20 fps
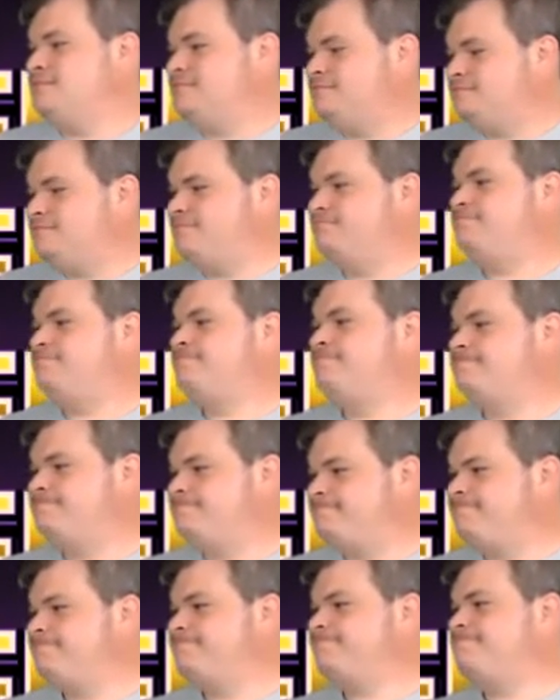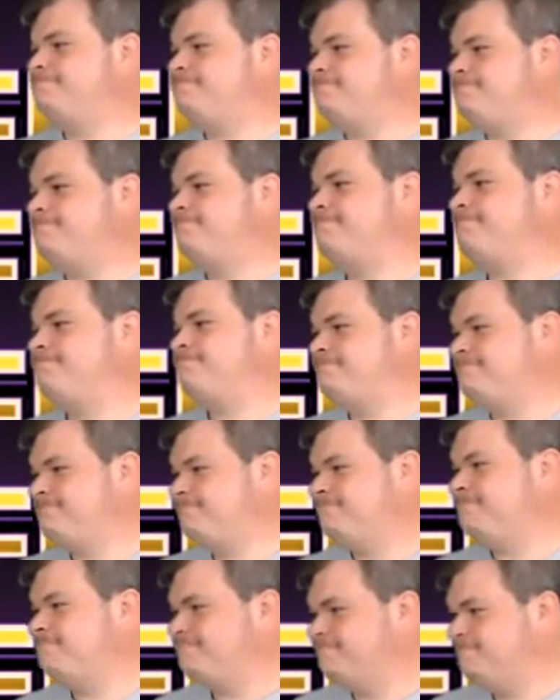
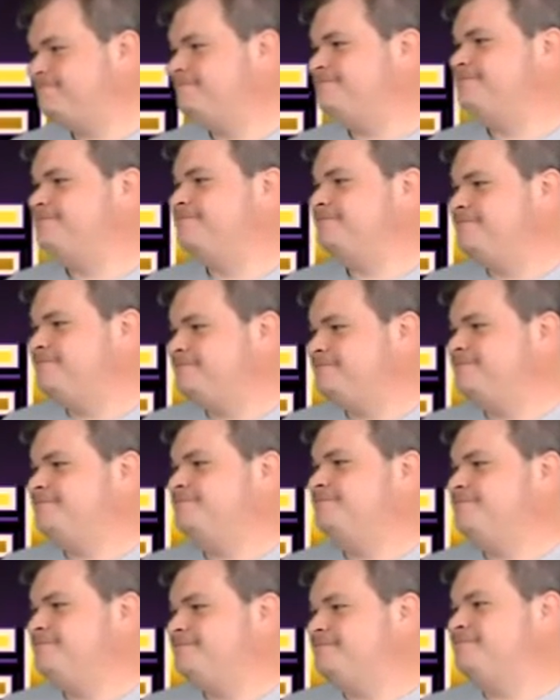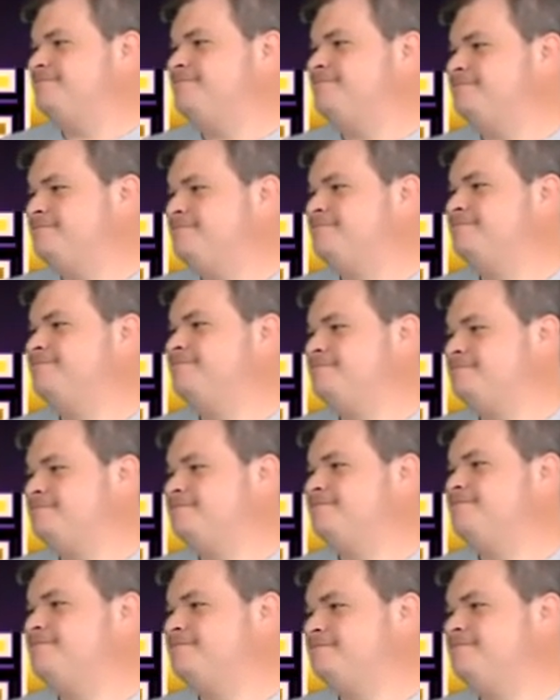
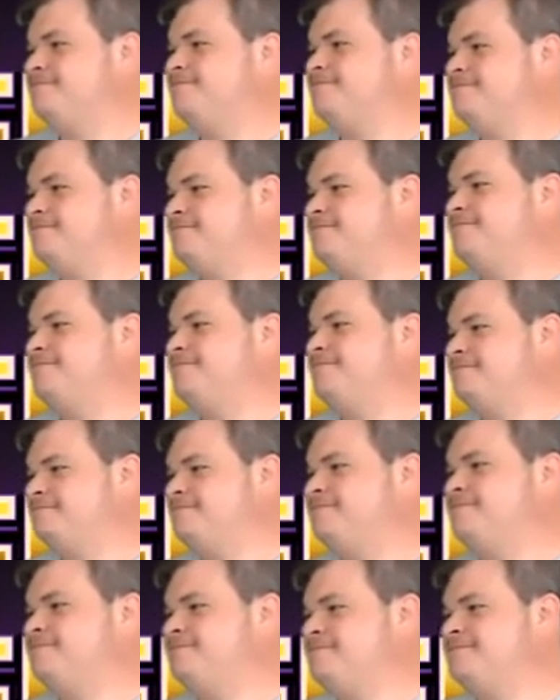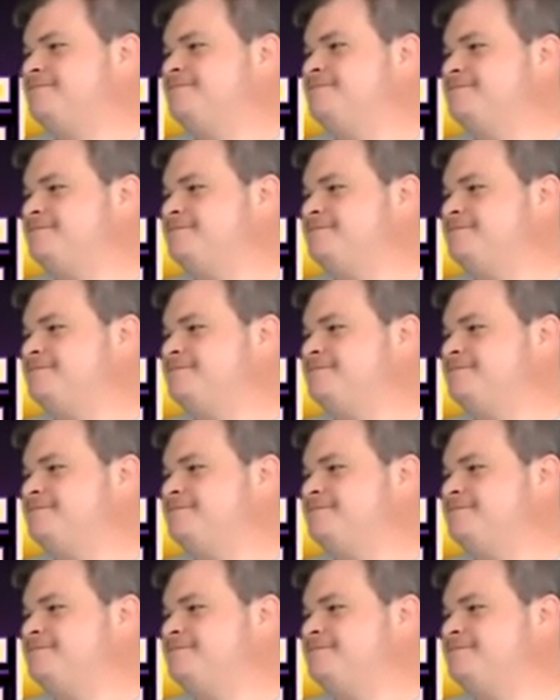No words are spoken by the person on screen.